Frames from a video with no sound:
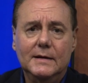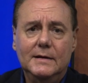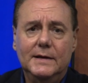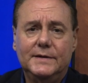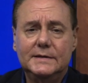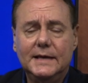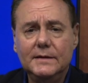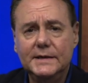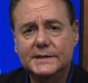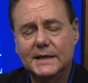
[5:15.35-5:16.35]
they've
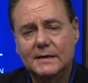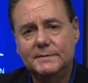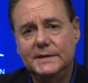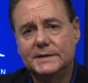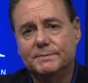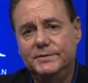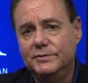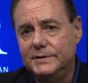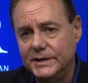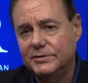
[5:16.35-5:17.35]
continually set up these
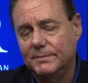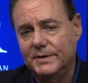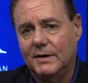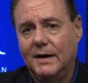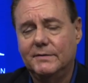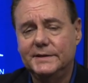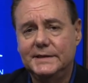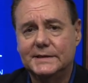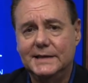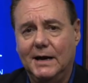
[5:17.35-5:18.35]
judicial
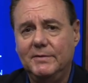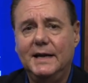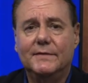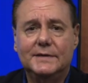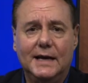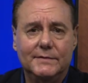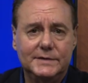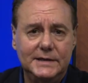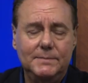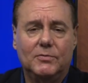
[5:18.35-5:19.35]
bureaucracies. Now we have to
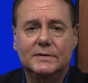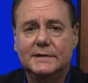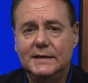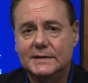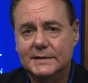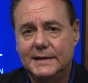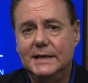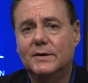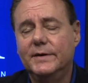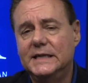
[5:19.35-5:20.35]
have deportation
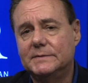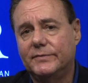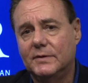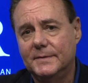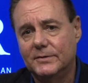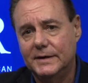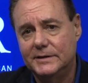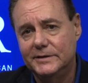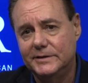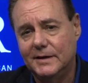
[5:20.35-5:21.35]
hearings before
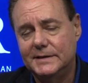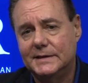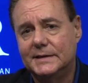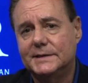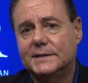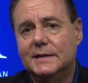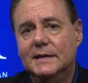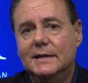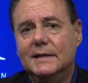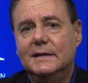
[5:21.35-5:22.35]
immigration judges.
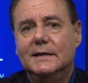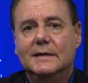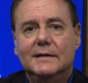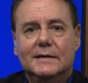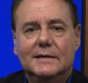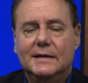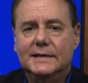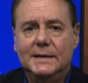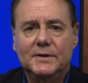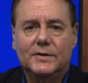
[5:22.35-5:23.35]
And
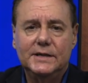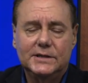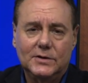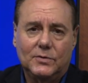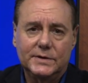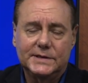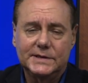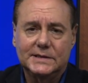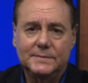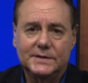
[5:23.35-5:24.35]
the immigration court
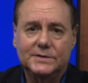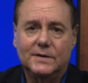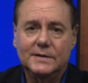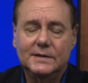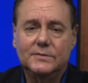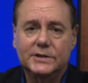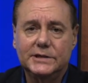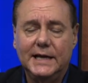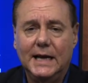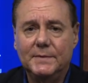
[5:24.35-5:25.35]
system has turned into a
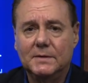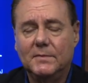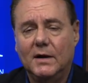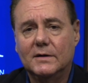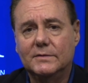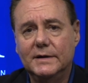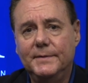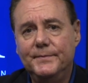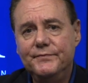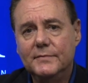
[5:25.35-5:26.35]
sham and a mockery.
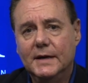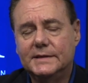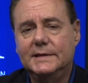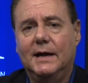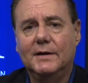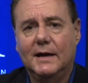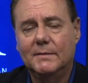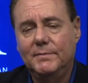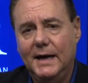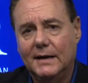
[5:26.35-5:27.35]
It's now got
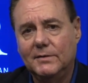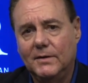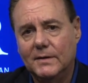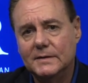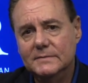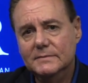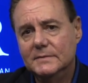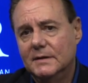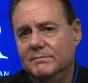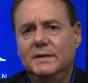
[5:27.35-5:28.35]
a backlog
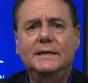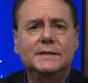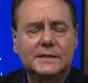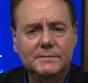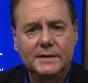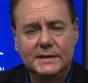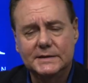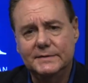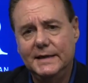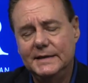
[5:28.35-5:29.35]
of millions and
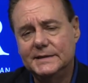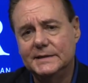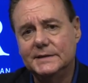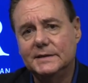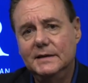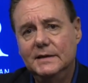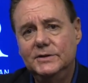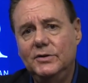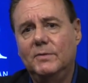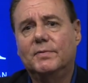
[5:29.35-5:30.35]
millions of cases,
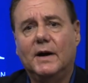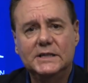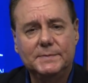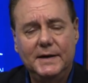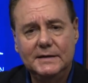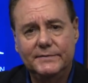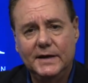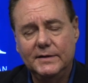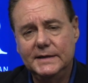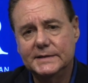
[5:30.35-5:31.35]
no prospect of
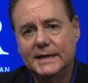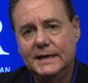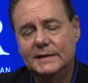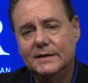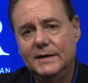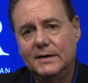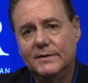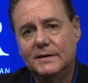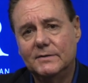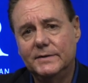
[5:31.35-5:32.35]
aliens getting their
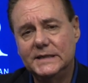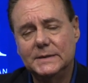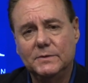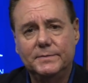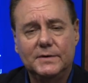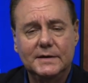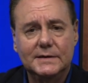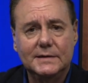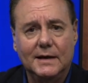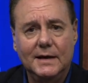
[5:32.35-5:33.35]
hearing in a reasonable period
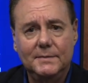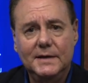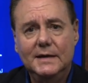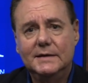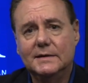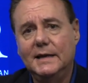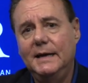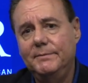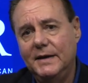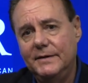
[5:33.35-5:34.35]
of time.
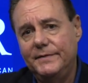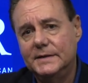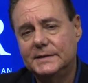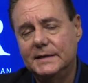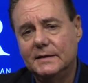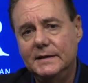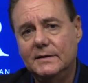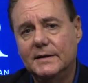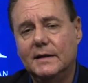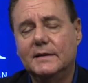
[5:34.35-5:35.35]
Delay benefits the
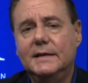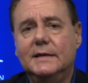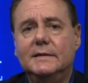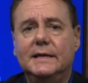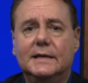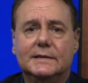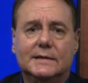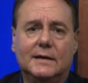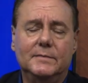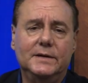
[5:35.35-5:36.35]
illegal alien. They get to
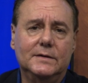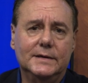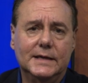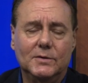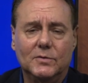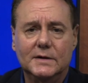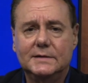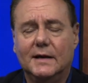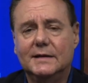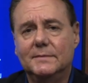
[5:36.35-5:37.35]
come here, they get
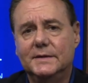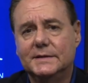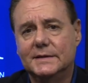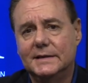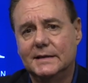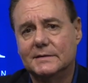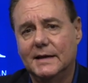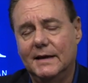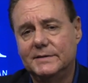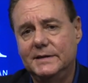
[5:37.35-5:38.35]
work documents, they get to
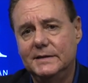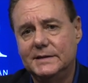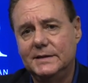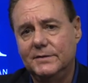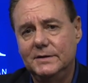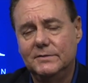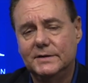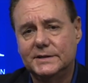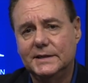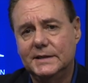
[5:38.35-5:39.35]
have kids here,
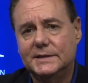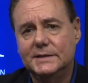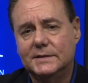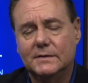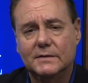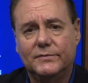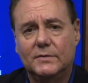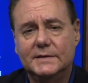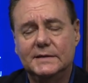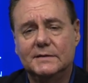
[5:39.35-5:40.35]
U.S. citizens under the
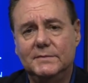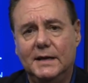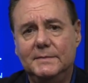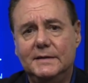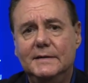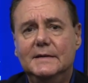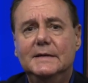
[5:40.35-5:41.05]
14th Amendment.